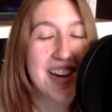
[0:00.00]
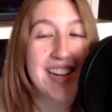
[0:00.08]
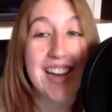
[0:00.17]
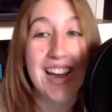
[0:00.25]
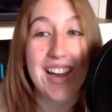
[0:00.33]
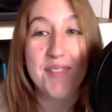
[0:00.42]

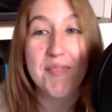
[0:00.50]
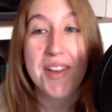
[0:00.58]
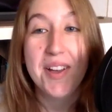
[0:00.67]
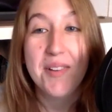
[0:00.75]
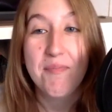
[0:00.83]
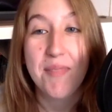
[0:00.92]
game,
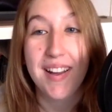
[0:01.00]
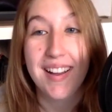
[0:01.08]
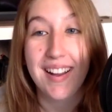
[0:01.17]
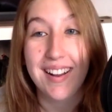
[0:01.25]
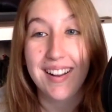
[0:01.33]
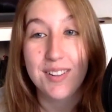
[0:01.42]
but
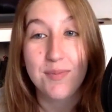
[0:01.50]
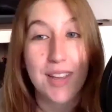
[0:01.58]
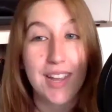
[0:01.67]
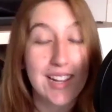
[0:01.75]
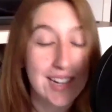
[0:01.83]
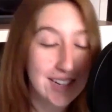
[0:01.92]

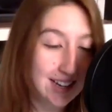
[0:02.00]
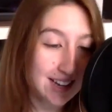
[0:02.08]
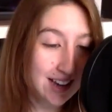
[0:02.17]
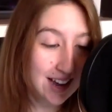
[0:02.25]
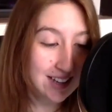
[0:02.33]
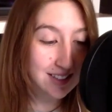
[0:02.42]
it
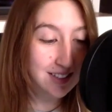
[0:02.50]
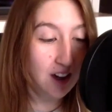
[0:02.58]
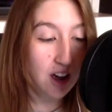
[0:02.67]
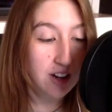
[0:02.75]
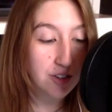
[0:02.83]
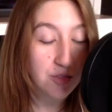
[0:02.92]
has
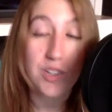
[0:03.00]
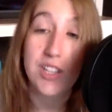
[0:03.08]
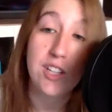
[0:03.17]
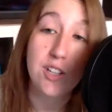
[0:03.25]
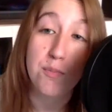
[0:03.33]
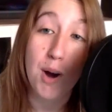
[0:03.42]
gotten really
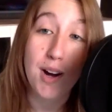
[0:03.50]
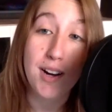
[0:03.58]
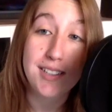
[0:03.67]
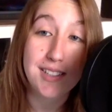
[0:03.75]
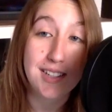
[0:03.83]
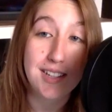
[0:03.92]
good
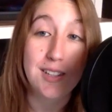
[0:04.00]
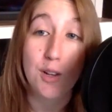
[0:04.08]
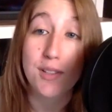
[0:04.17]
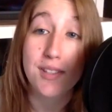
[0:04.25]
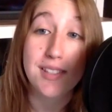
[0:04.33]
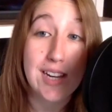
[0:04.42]
marks. It's
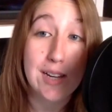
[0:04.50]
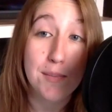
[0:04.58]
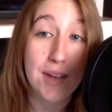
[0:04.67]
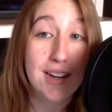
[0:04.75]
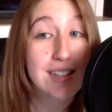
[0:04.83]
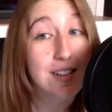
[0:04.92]
on Steam
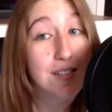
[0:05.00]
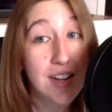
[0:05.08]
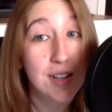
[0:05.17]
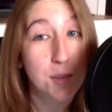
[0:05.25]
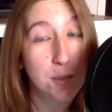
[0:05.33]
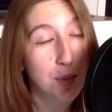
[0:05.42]
and it's
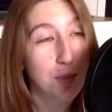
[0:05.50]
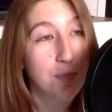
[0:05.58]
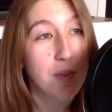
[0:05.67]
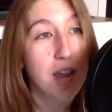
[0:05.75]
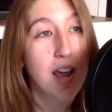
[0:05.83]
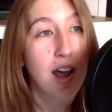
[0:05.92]
available.
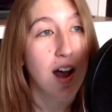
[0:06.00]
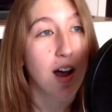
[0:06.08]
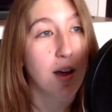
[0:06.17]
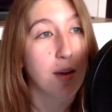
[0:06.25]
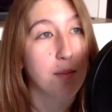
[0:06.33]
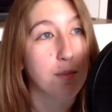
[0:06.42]

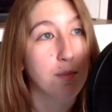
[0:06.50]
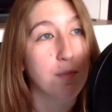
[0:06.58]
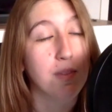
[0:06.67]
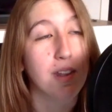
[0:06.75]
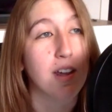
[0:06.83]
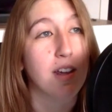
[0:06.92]
And
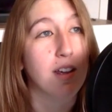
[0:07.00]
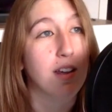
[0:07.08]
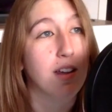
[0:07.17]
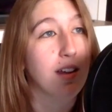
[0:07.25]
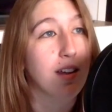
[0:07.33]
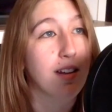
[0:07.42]

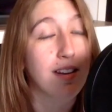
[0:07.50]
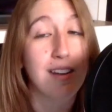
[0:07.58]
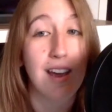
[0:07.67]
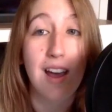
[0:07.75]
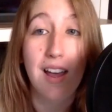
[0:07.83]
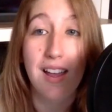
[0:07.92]

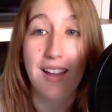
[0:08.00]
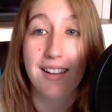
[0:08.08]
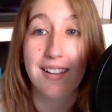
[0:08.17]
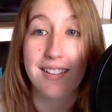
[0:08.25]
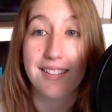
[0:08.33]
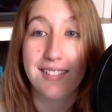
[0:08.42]

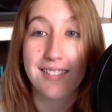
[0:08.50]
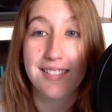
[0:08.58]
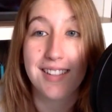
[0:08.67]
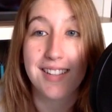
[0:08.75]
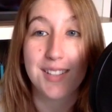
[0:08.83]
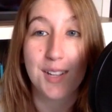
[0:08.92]
yeah,
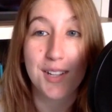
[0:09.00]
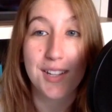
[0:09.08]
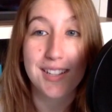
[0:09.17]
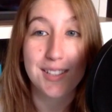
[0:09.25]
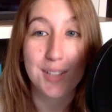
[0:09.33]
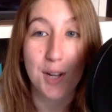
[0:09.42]
that's all I
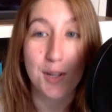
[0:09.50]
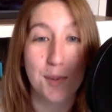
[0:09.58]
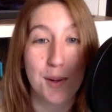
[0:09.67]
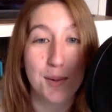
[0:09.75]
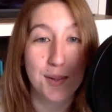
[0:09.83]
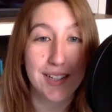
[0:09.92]
can talk
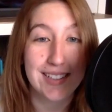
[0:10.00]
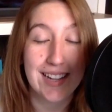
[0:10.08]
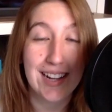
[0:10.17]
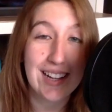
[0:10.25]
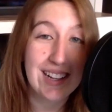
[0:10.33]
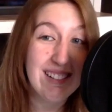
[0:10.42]
about right
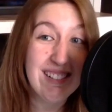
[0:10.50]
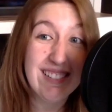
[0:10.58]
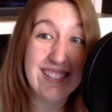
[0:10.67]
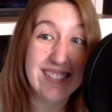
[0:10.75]
now.